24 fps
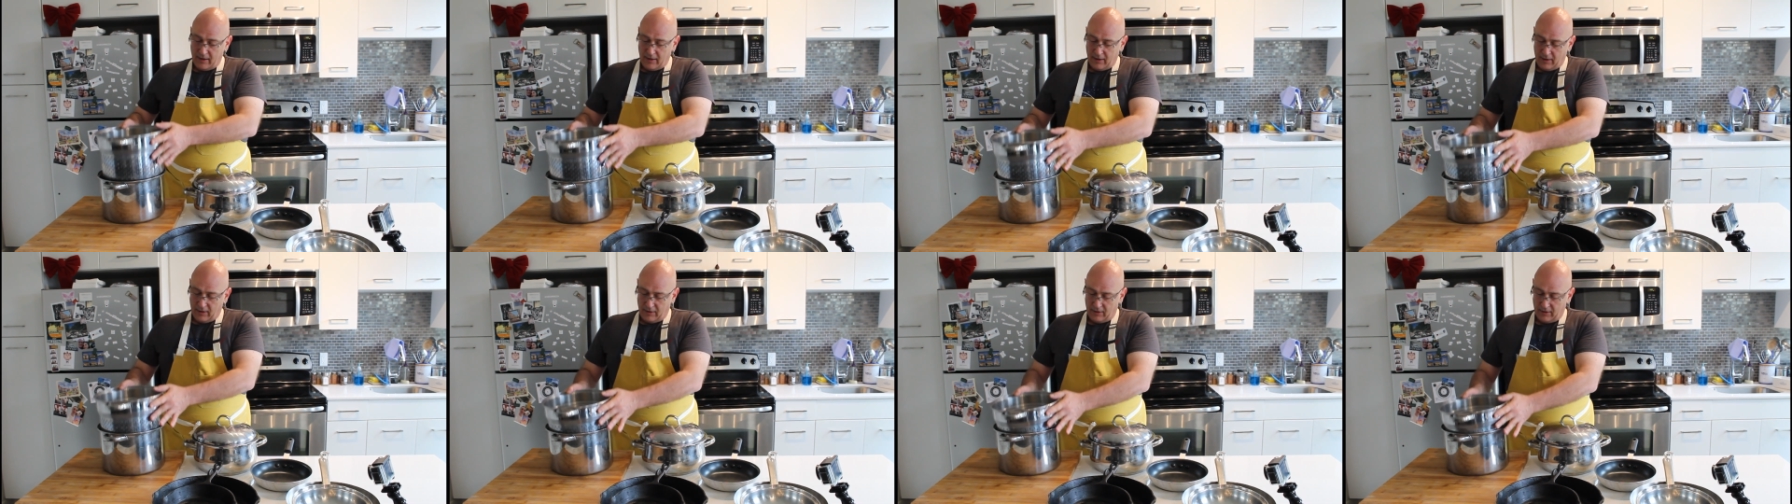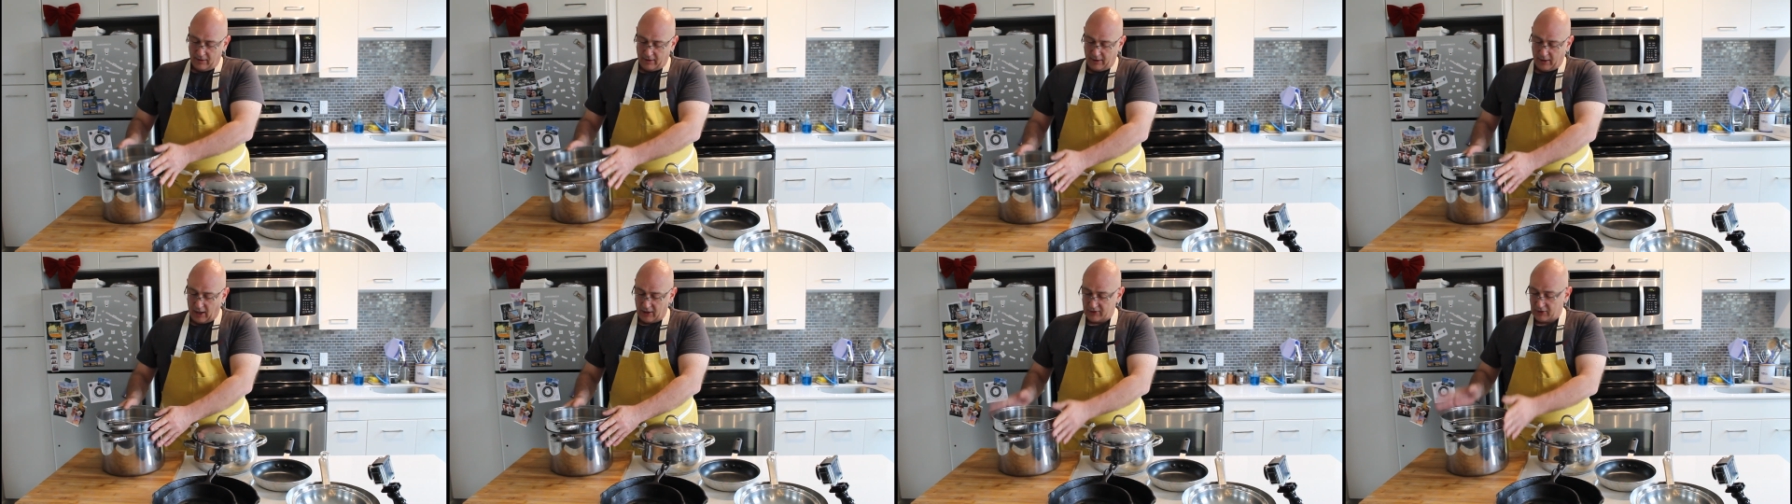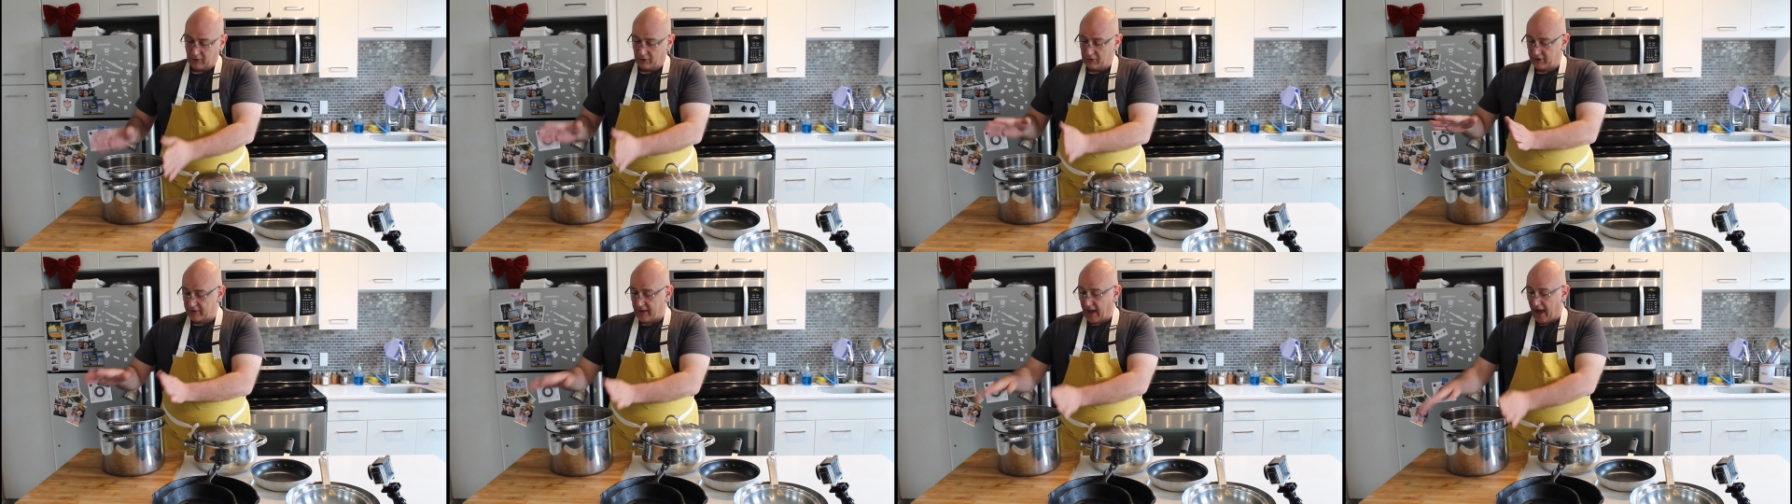
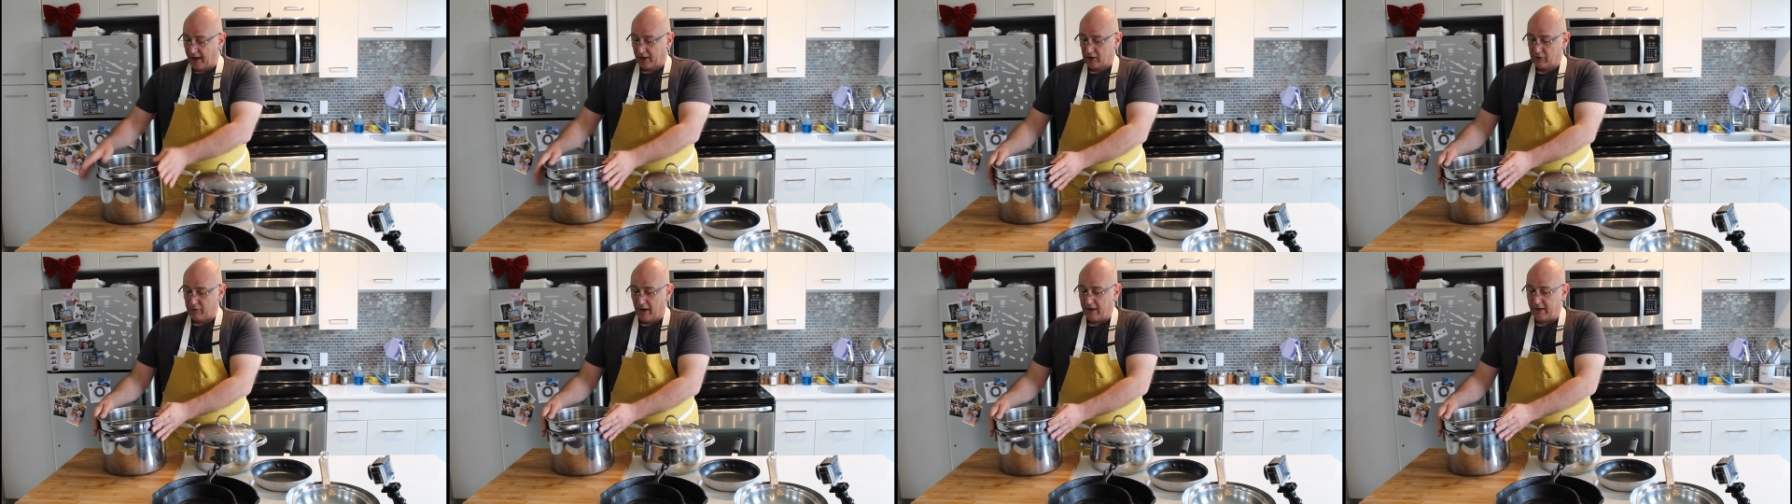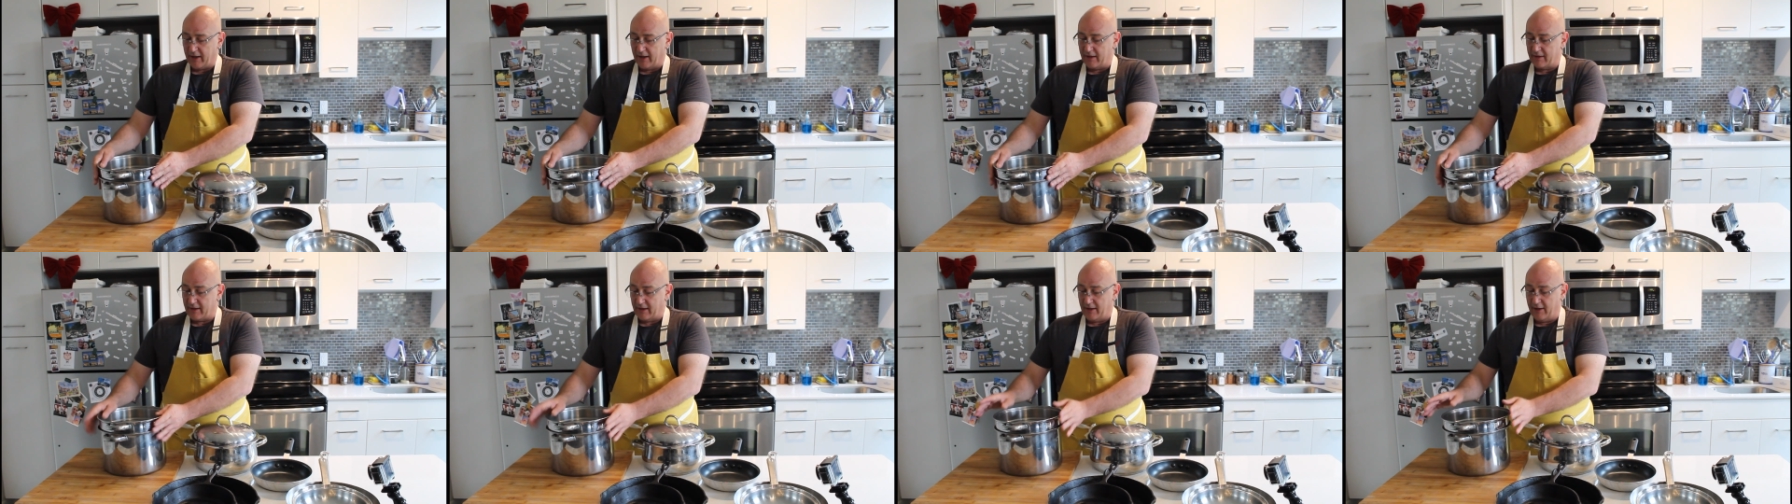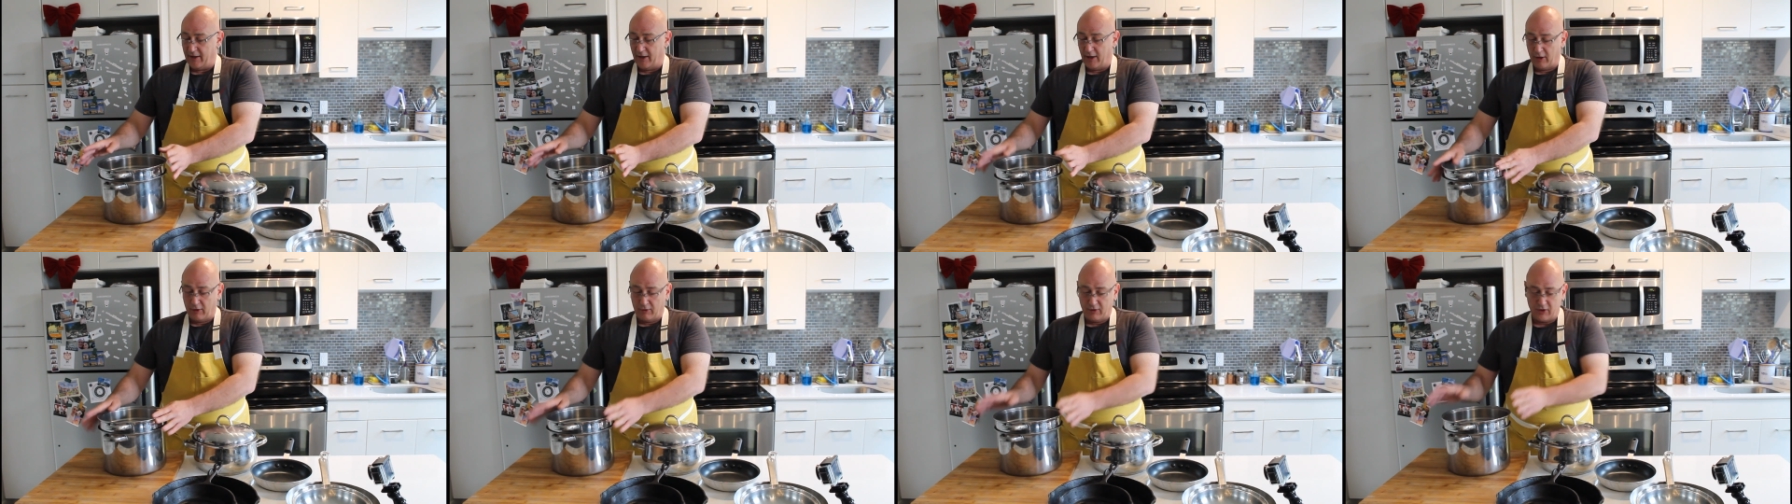Also stack right into
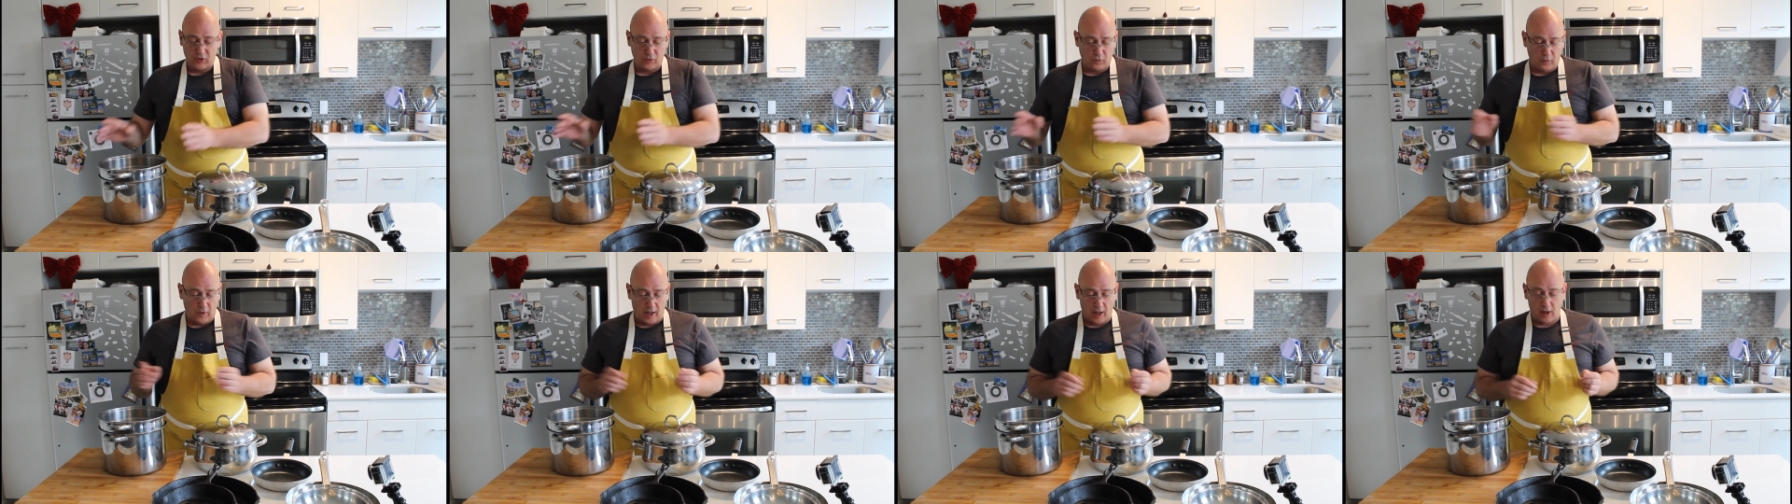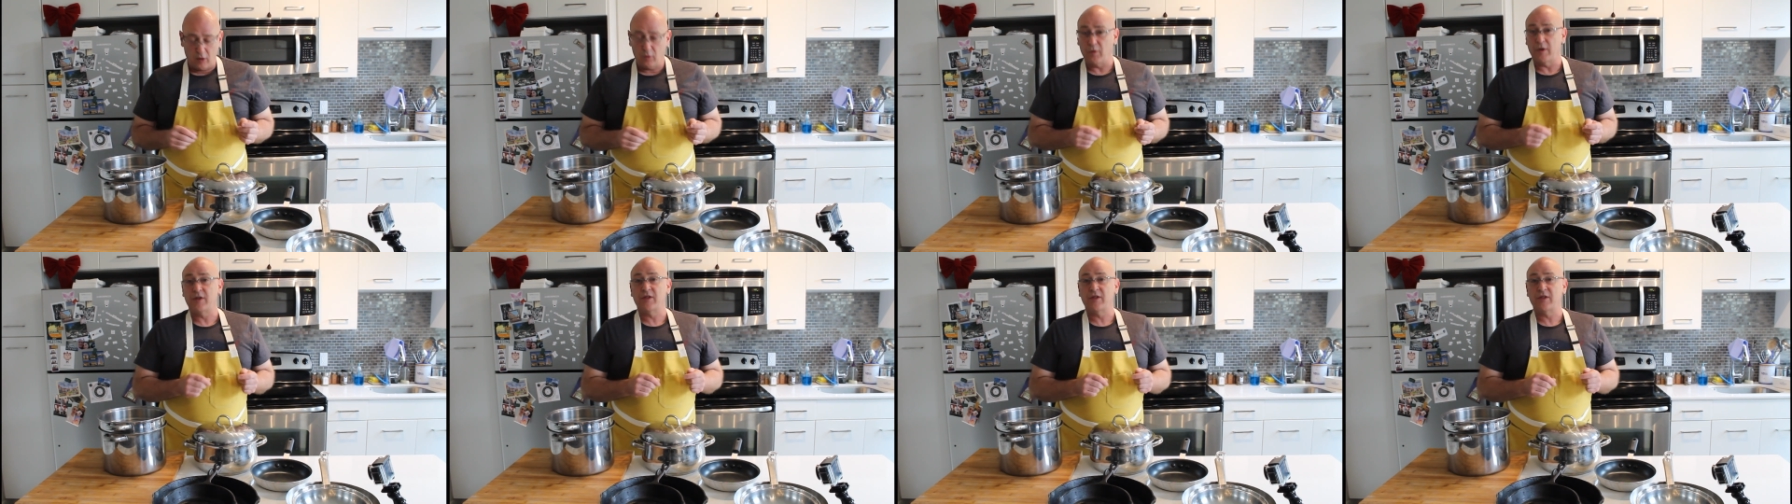here as well,